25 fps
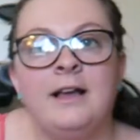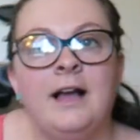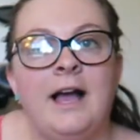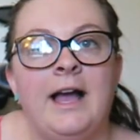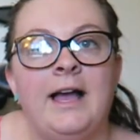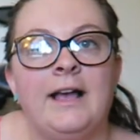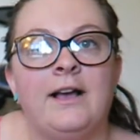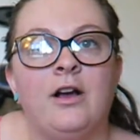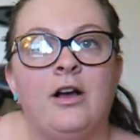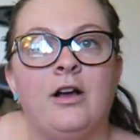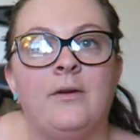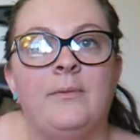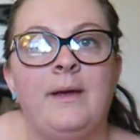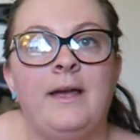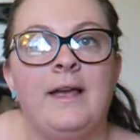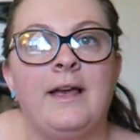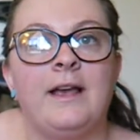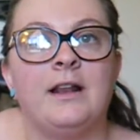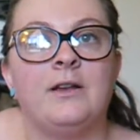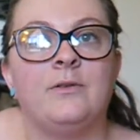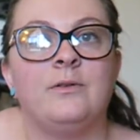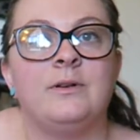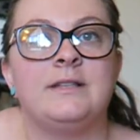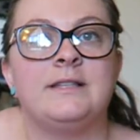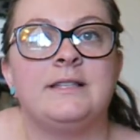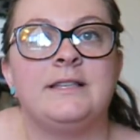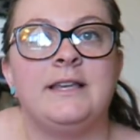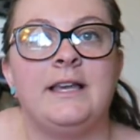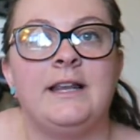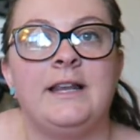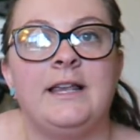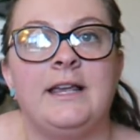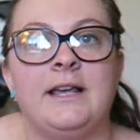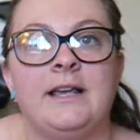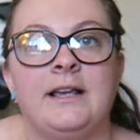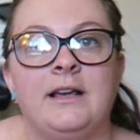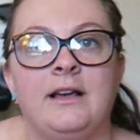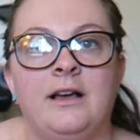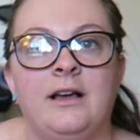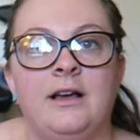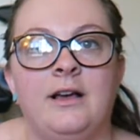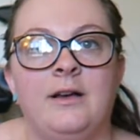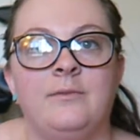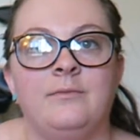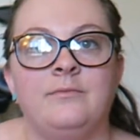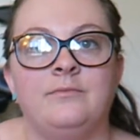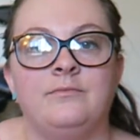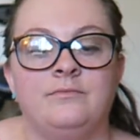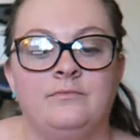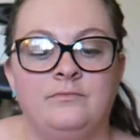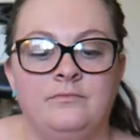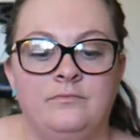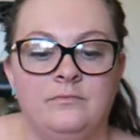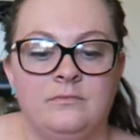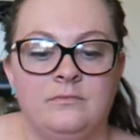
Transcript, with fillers: Hi, Carb Hannah was getting um,